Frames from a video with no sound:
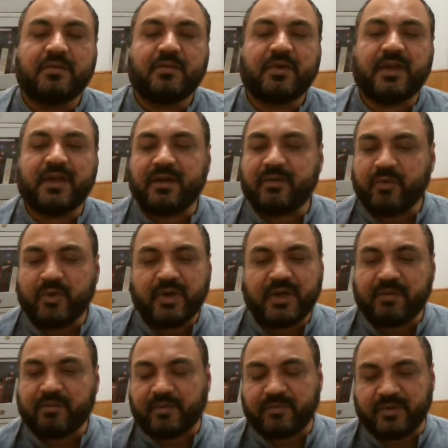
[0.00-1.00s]
Okay, different
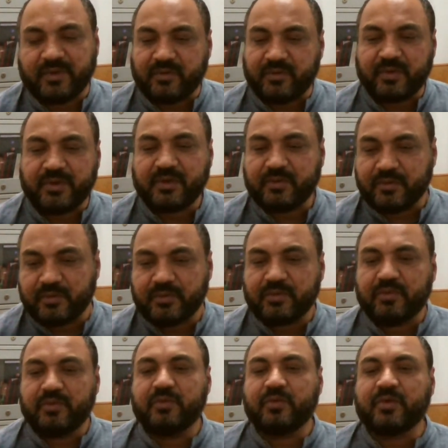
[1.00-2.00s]
type of things, okay? So
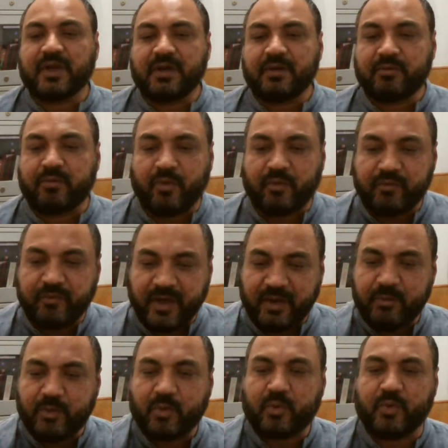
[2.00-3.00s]
you can
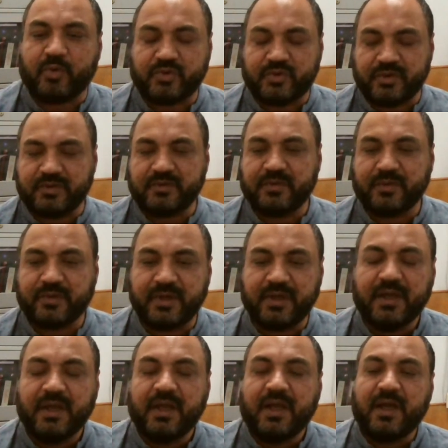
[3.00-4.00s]
frame your questions, okay,
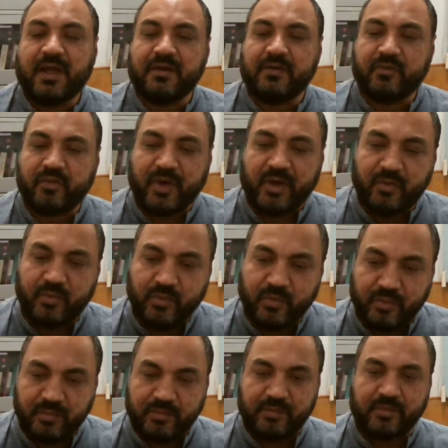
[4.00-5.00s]
and try
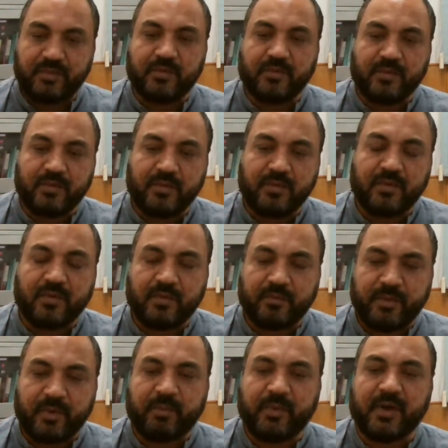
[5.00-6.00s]
to
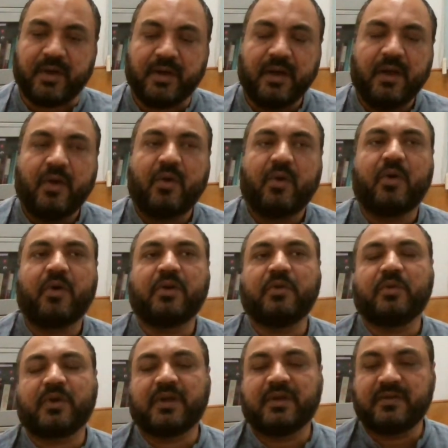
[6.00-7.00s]
prepare, or
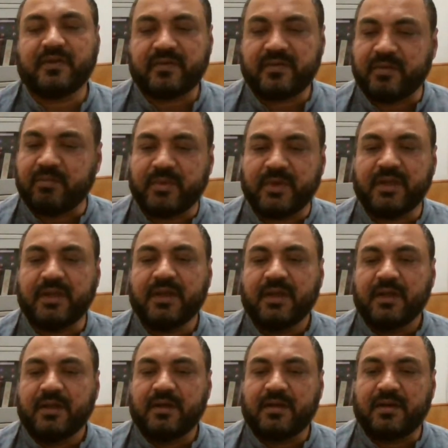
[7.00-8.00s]
you can just simply
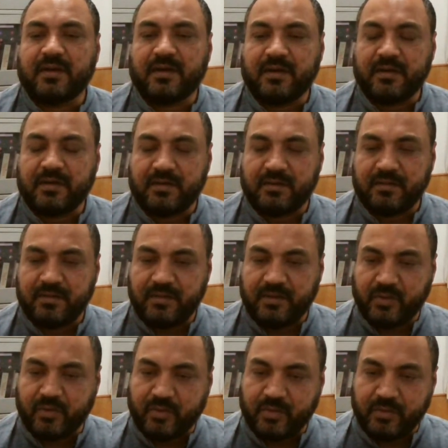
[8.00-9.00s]
uh, you
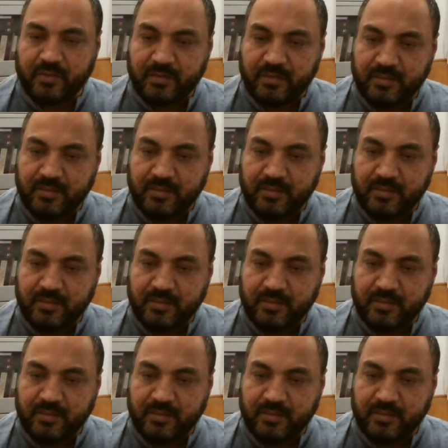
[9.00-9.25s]
know